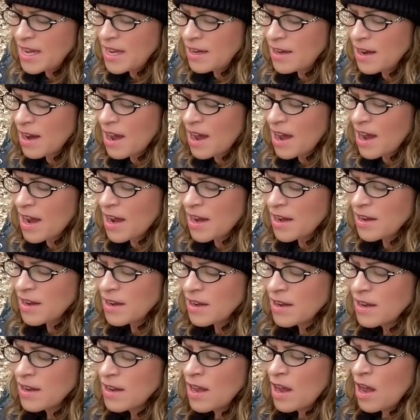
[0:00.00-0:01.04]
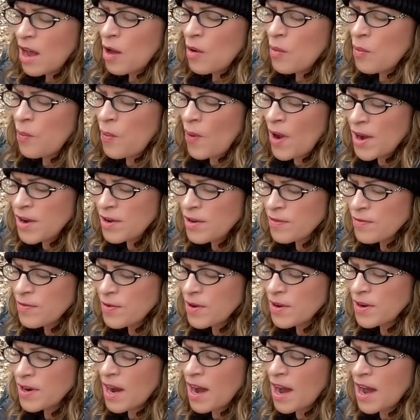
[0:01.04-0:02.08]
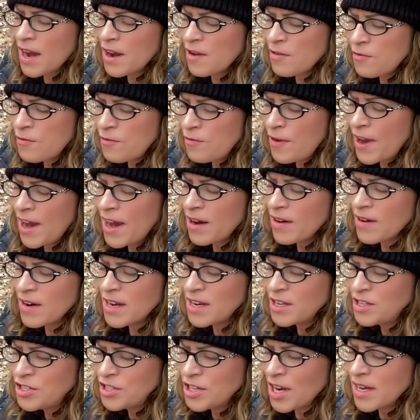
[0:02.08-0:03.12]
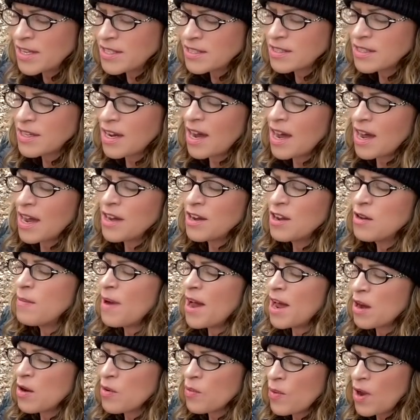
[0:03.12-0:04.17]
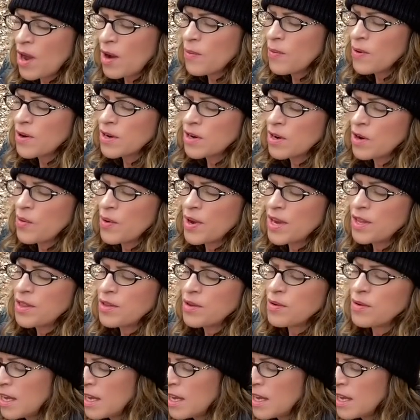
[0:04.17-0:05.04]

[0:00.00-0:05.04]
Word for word: God, a wonderful God, a fair and a just God, no matter what we're going through,